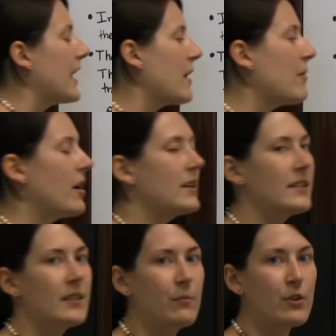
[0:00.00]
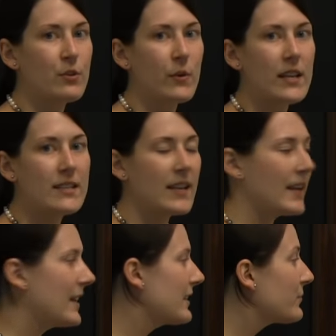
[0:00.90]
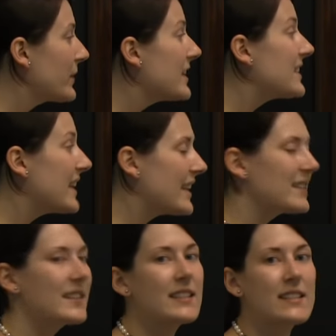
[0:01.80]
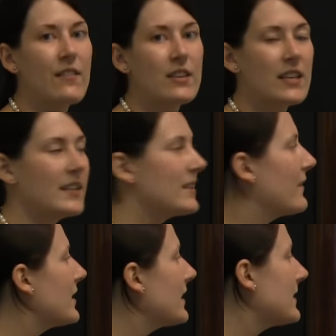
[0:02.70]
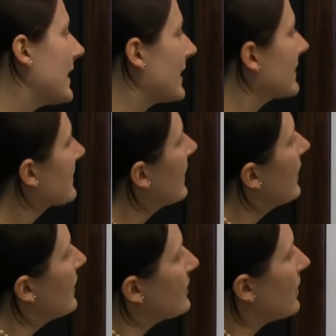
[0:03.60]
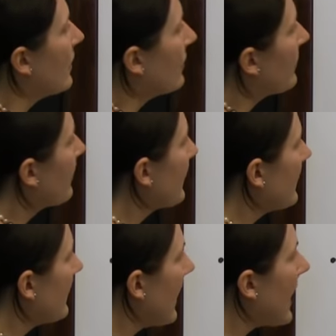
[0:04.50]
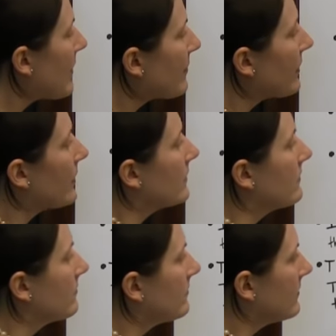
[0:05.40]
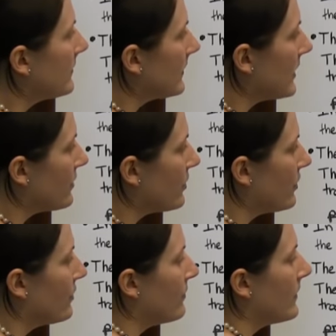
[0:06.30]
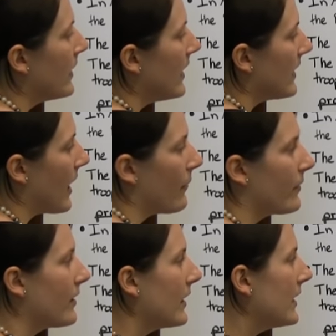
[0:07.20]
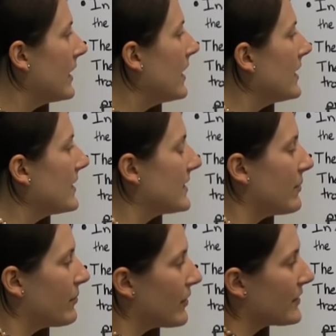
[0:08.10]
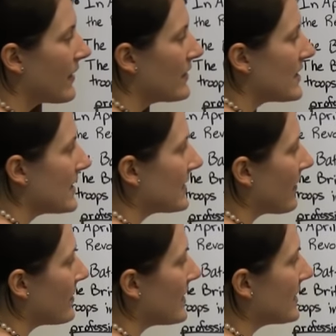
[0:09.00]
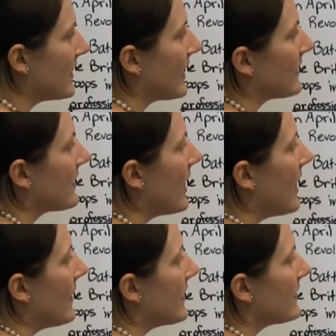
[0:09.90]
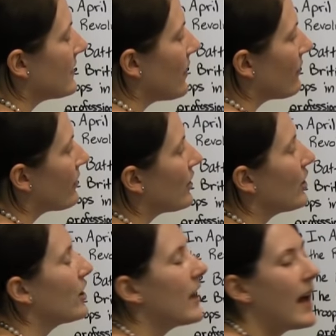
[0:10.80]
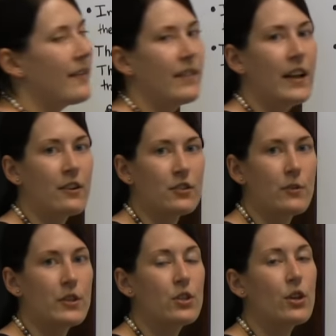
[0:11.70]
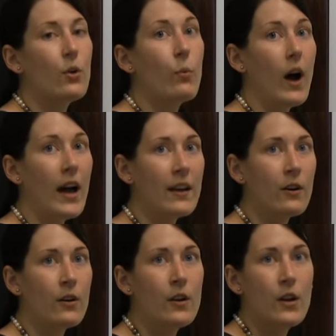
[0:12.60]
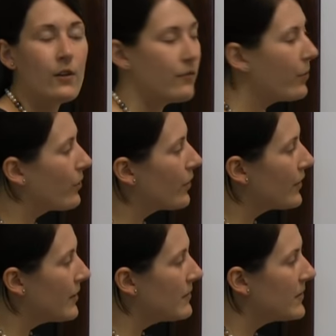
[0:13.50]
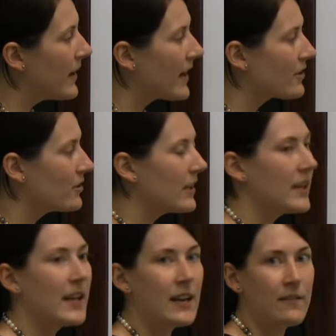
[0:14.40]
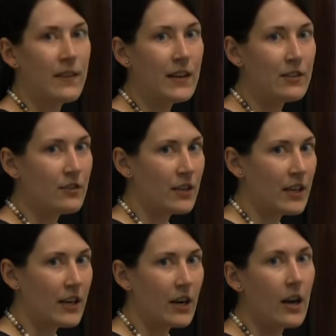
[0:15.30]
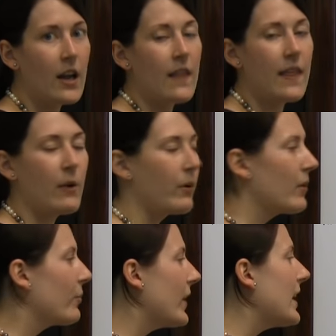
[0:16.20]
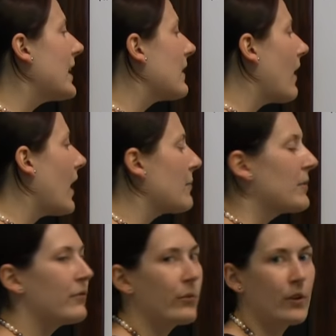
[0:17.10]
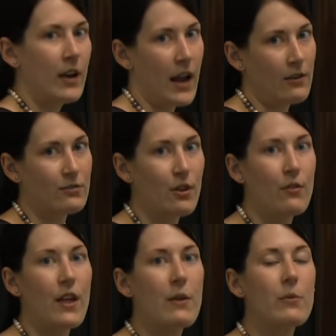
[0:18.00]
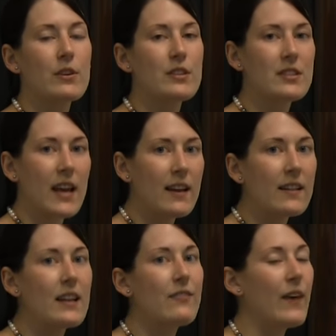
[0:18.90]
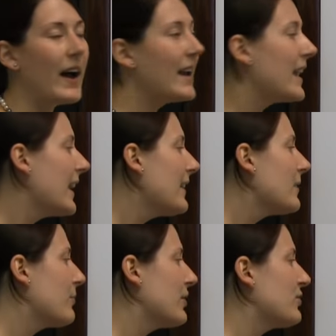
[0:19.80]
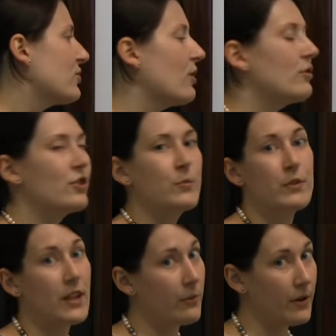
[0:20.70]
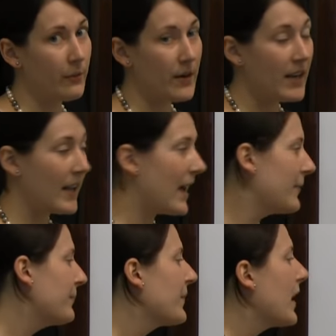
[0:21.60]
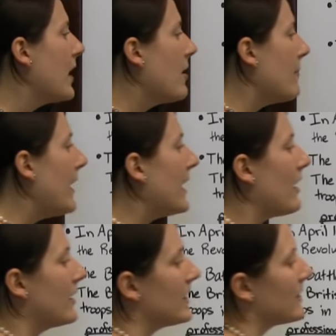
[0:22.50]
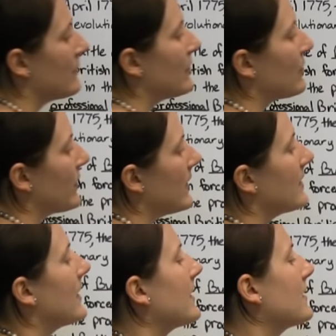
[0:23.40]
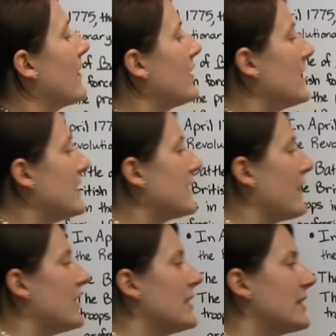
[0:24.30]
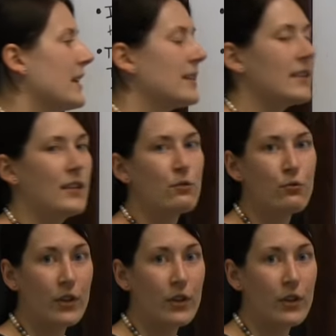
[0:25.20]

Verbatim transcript: came on December twenty-sixth, seventeen seventy-six. So April, then June, now we're in December of seventeen seventy-six. This is over a year and a half later, so it took a while for them to actually get a victory here. They weren't winning a lot before now, so they were steadily fighting the British soldiers, but they weren't winning yet. But on December twenty-sixth, seventeen seventy-six, in